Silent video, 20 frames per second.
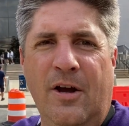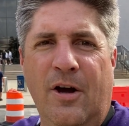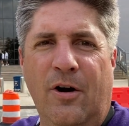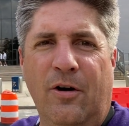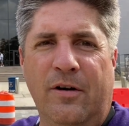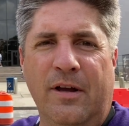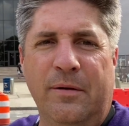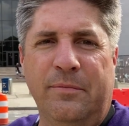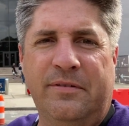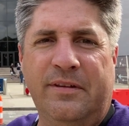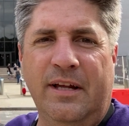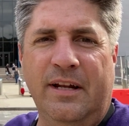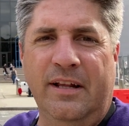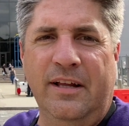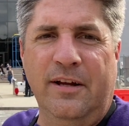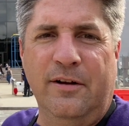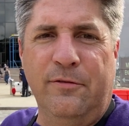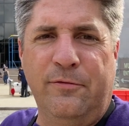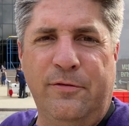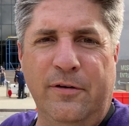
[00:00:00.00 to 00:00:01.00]
Okay, I'm standing
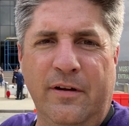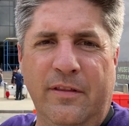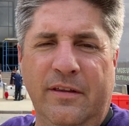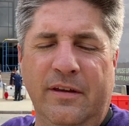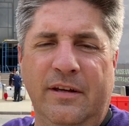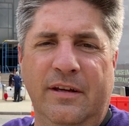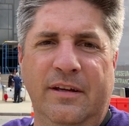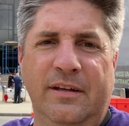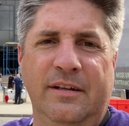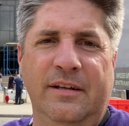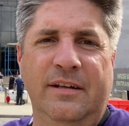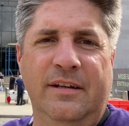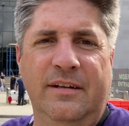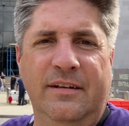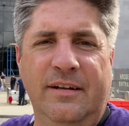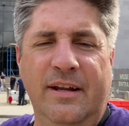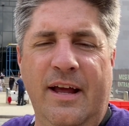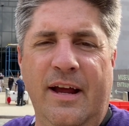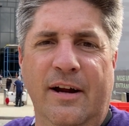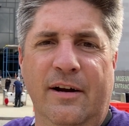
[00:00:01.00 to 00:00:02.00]
here in front of the
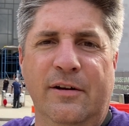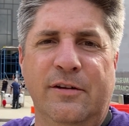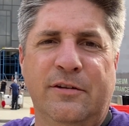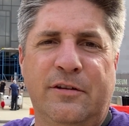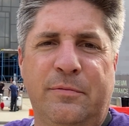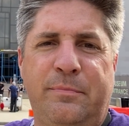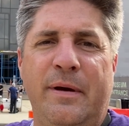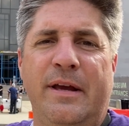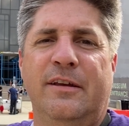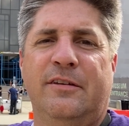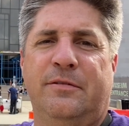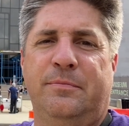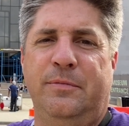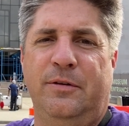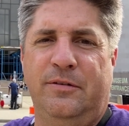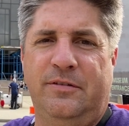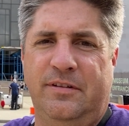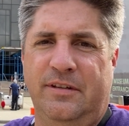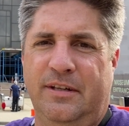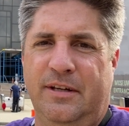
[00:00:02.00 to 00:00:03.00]
Air and Space
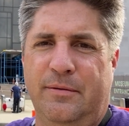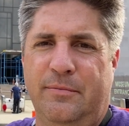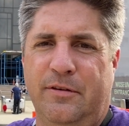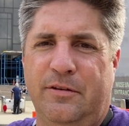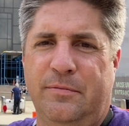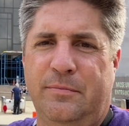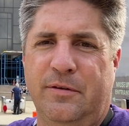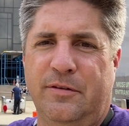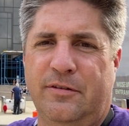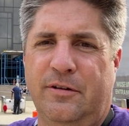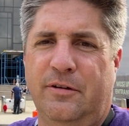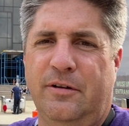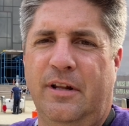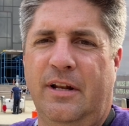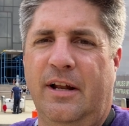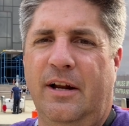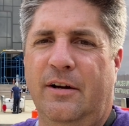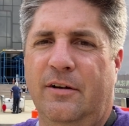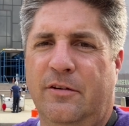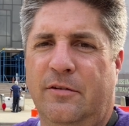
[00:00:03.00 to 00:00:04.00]
Museum, the
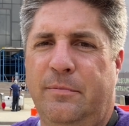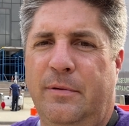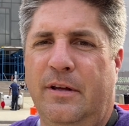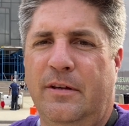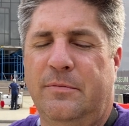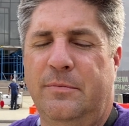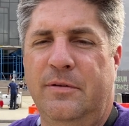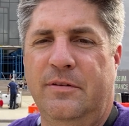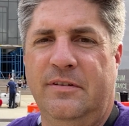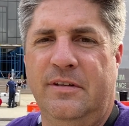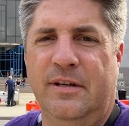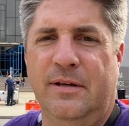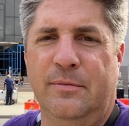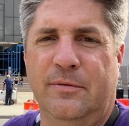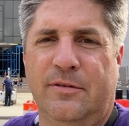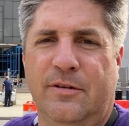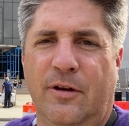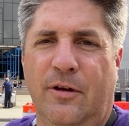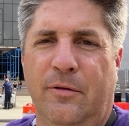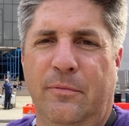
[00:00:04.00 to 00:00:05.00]
Smithsonian Air and Space Museum.
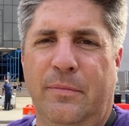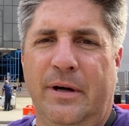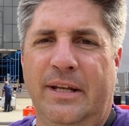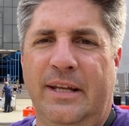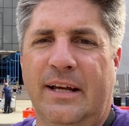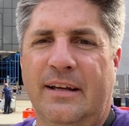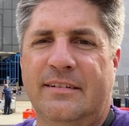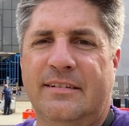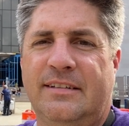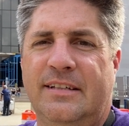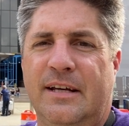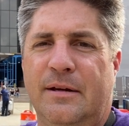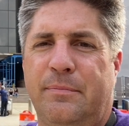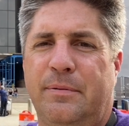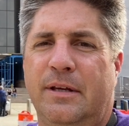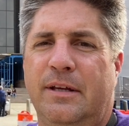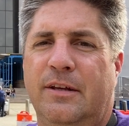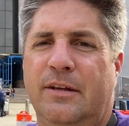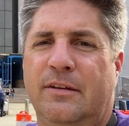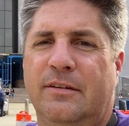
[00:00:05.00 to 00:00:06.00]
So my next tip
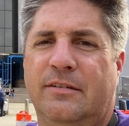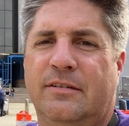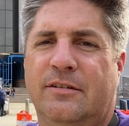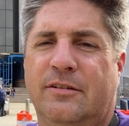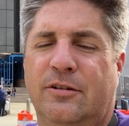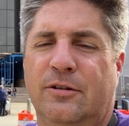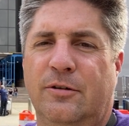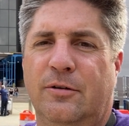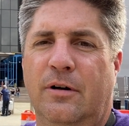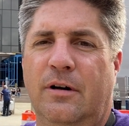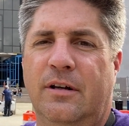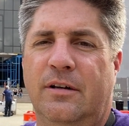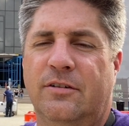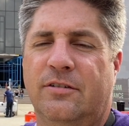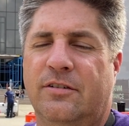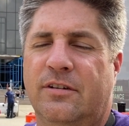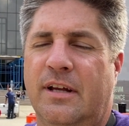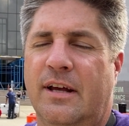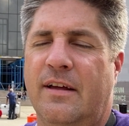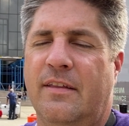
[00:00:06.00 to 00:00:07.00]
is to
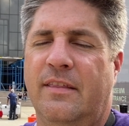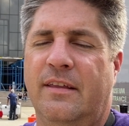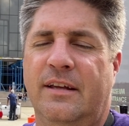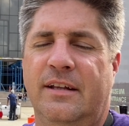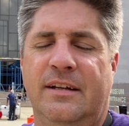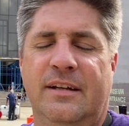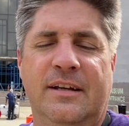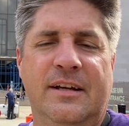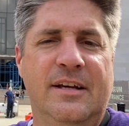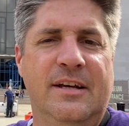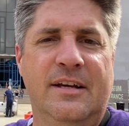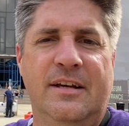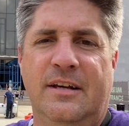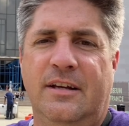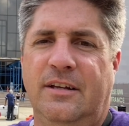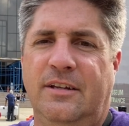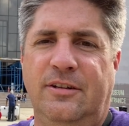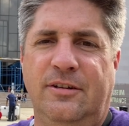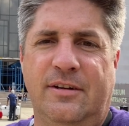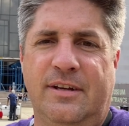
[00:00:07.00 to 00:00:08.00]
understand that
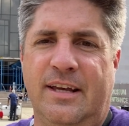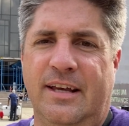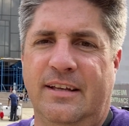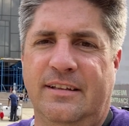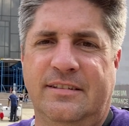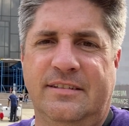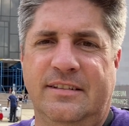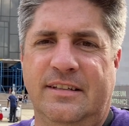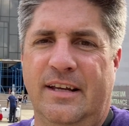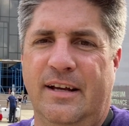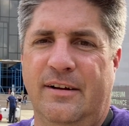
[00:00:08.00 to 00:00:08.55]
you can't see